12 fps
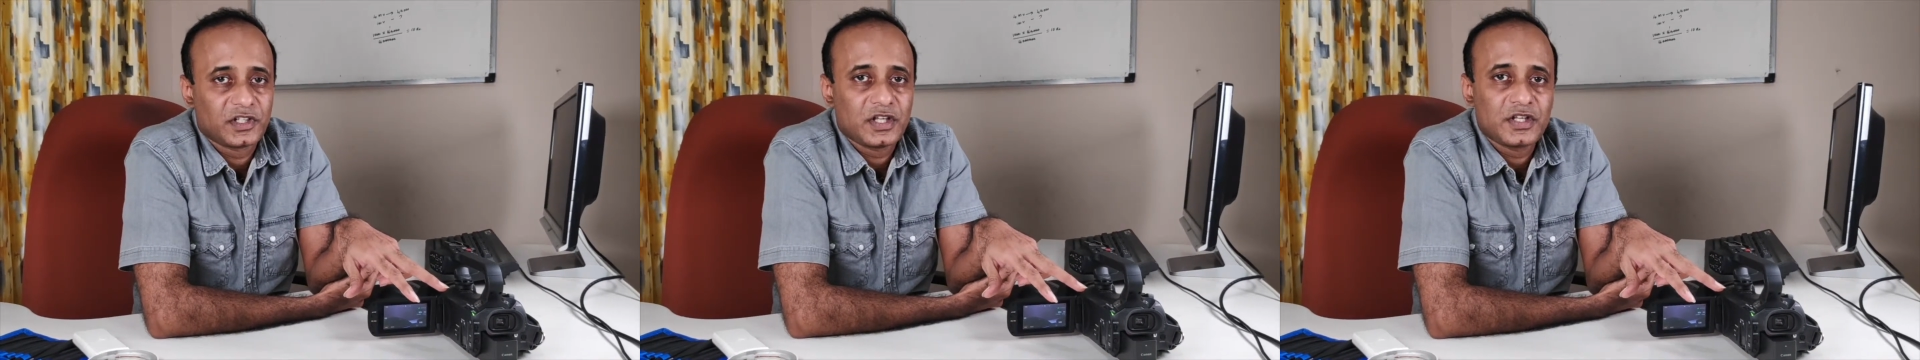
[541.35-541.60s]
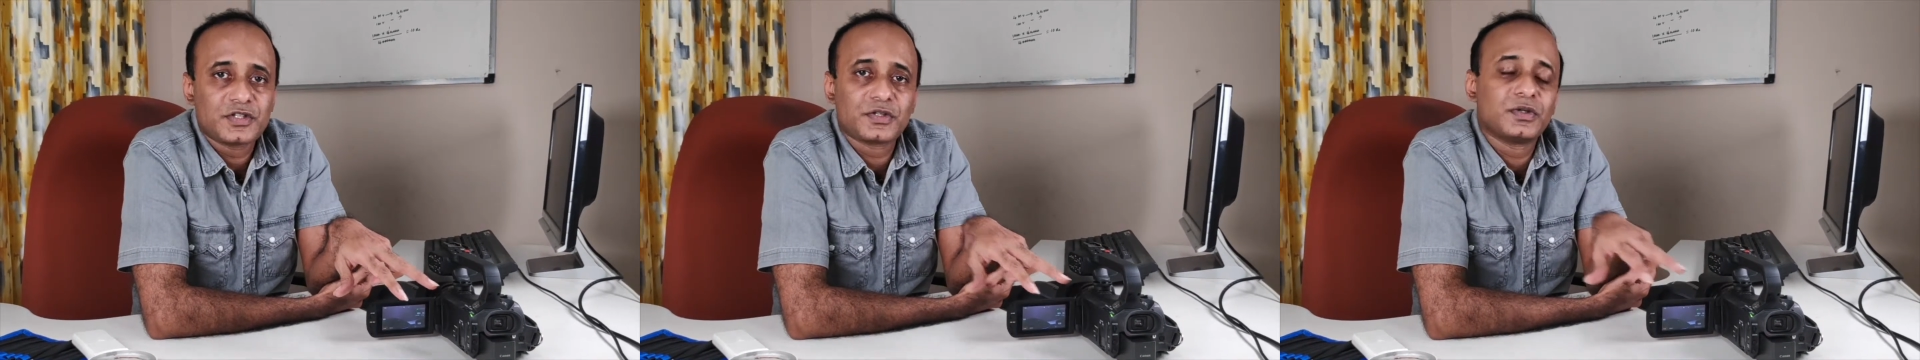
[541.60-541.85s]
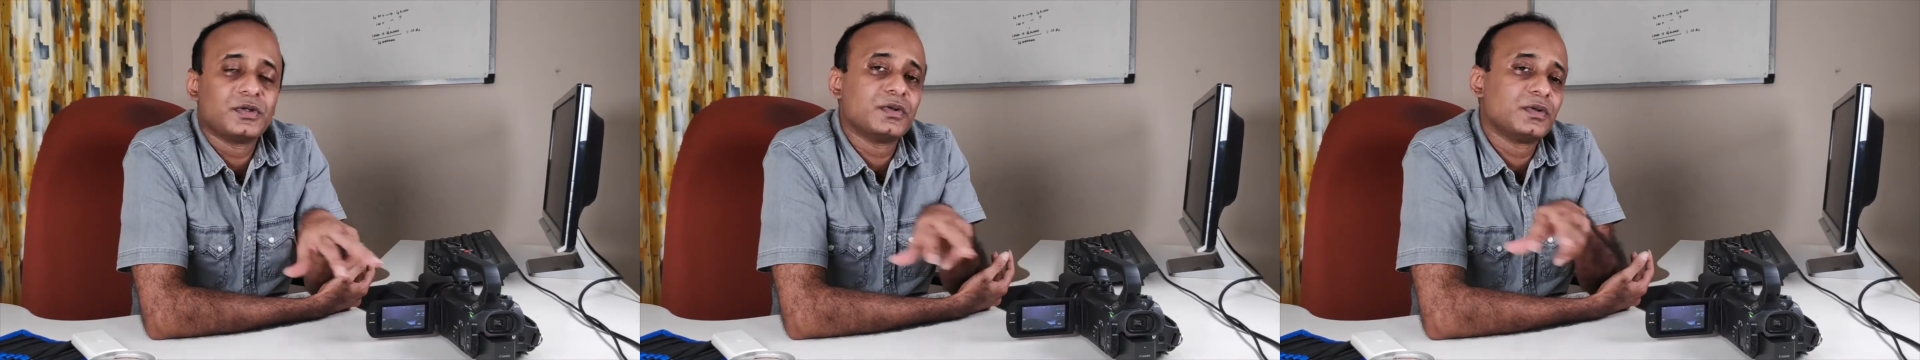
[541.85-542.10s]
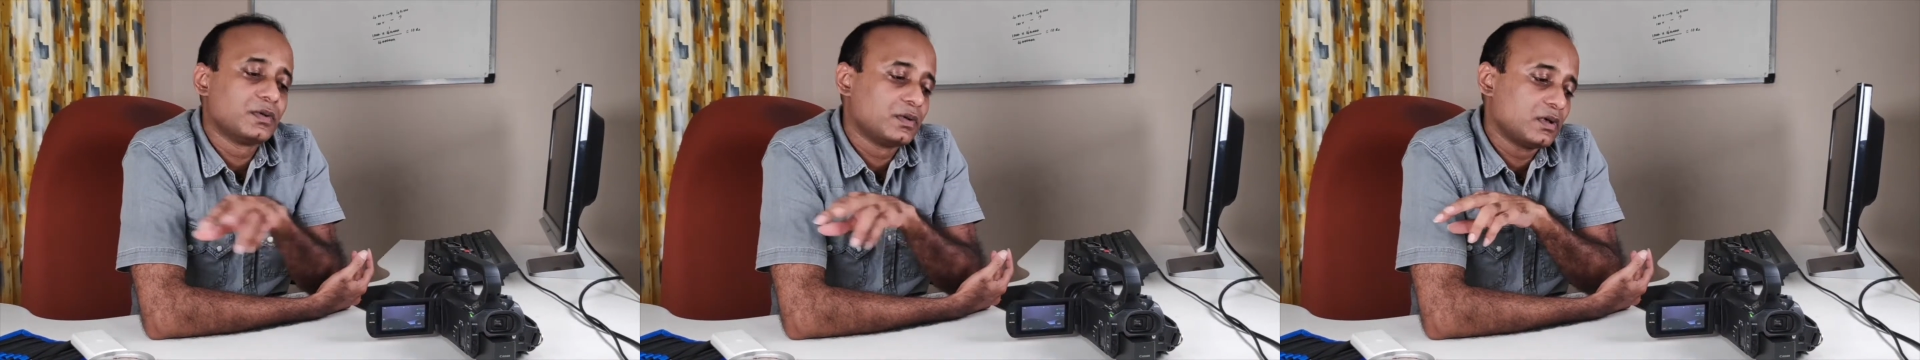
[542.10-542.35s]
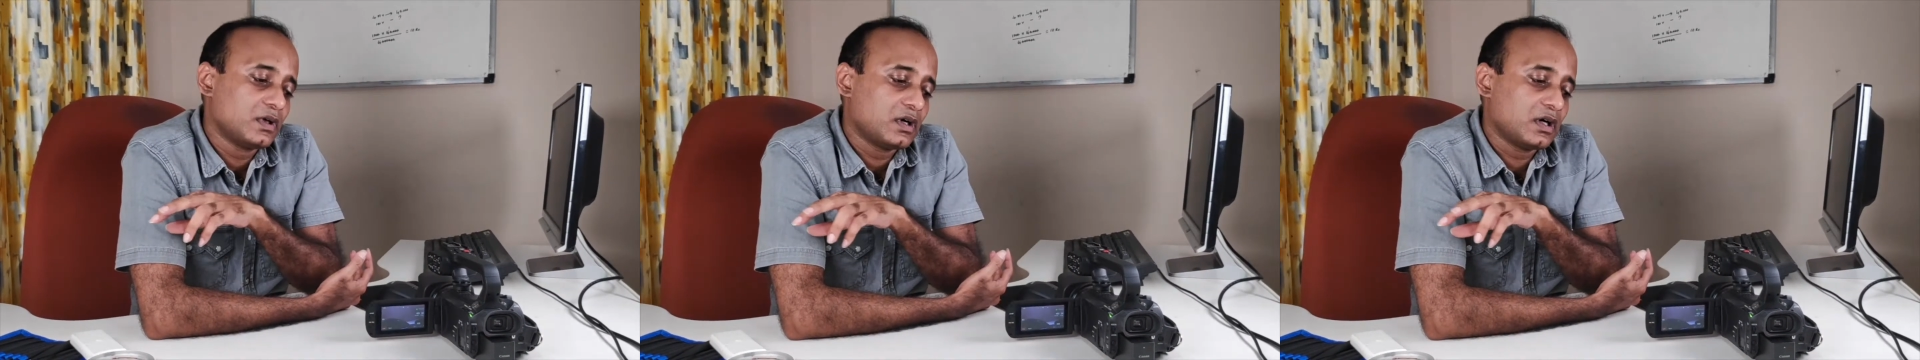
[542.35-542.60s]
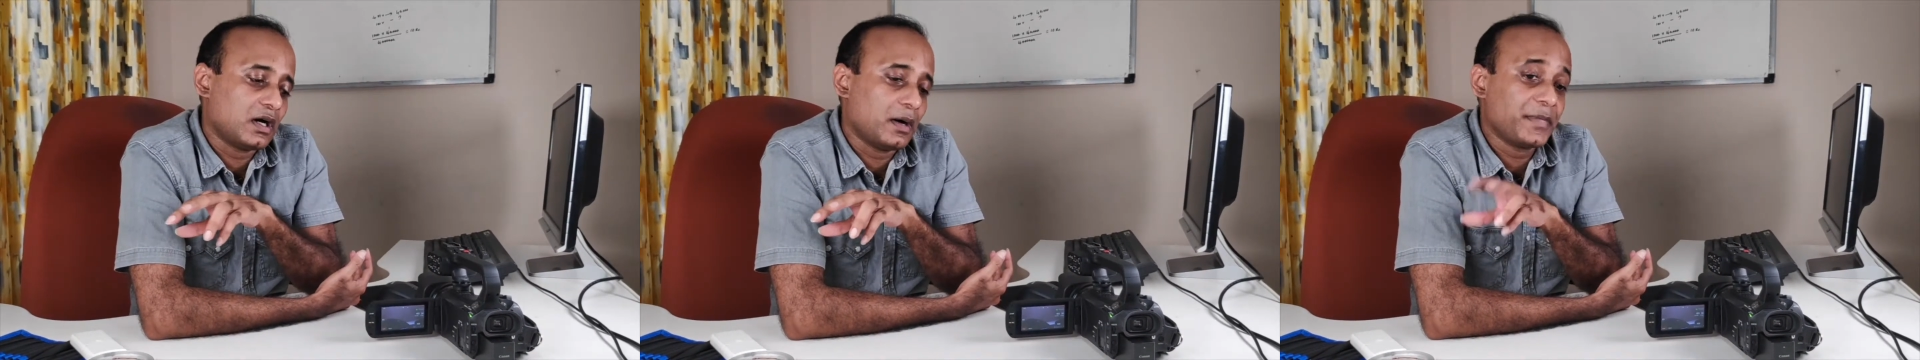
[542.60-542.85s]
So
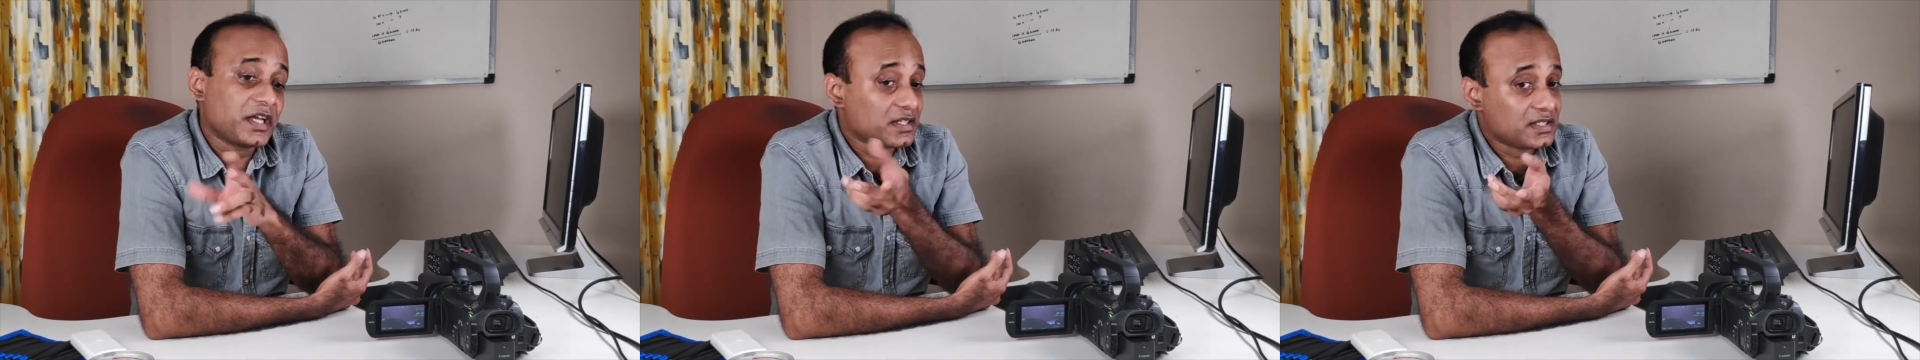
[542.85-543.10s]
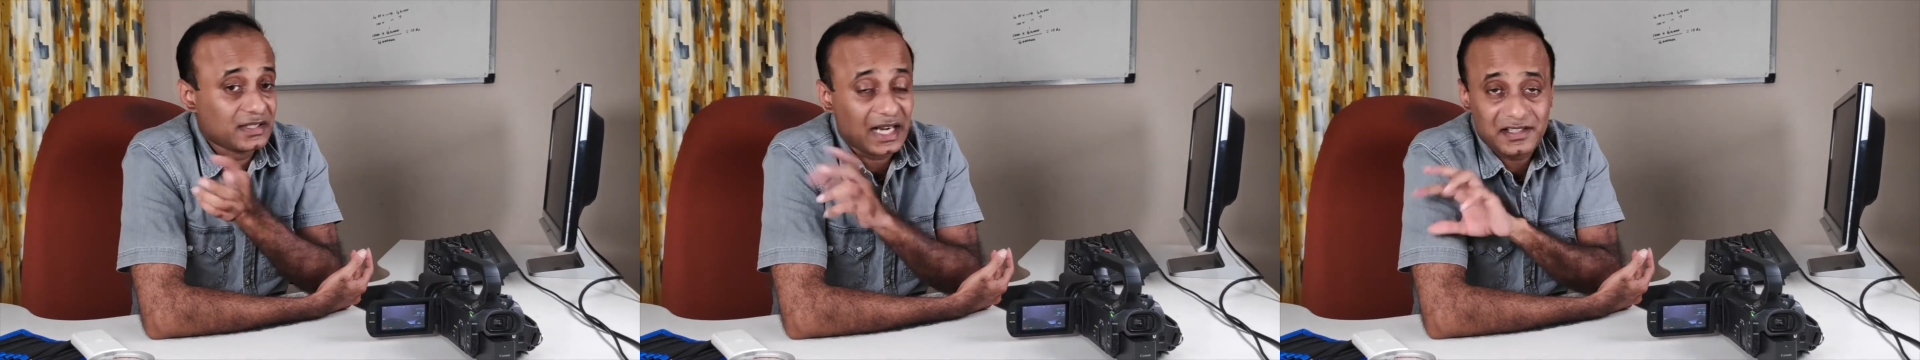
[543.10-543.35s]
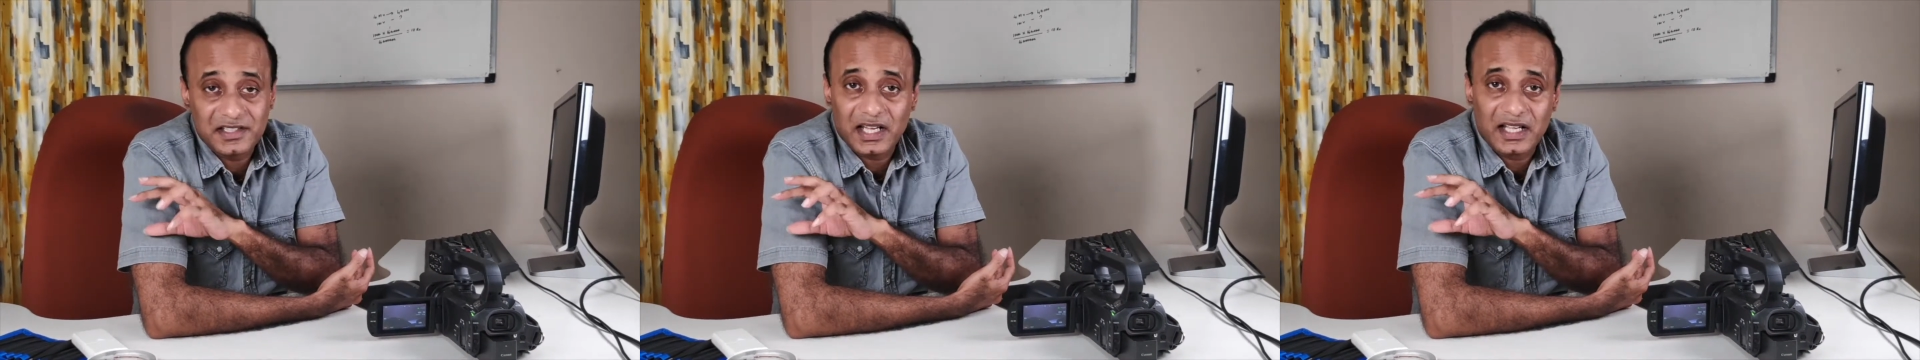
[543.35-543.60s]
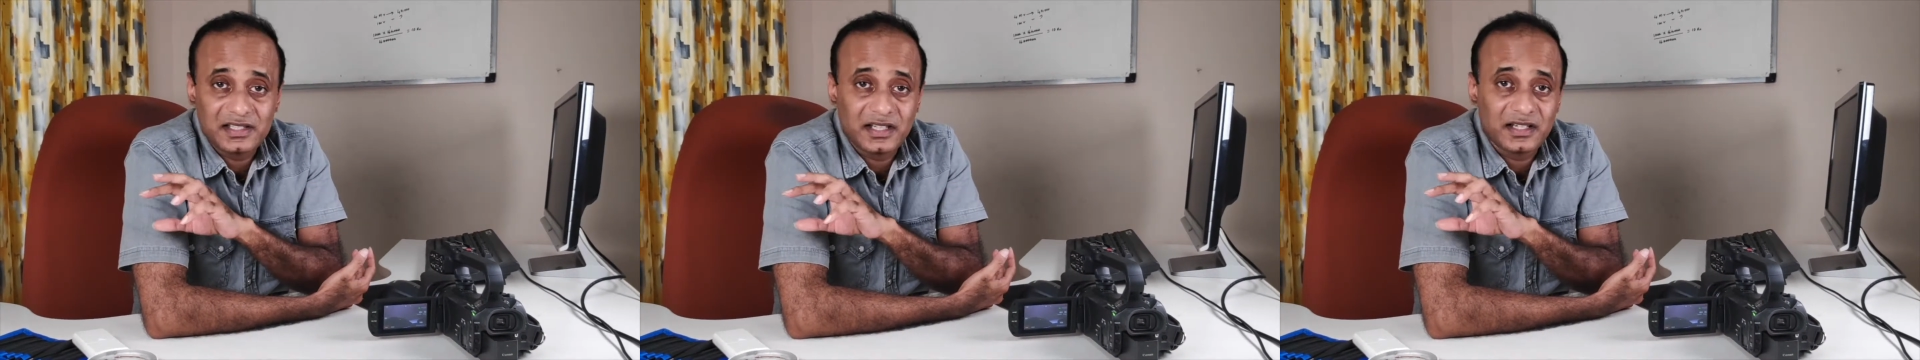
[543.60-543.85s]
because that charger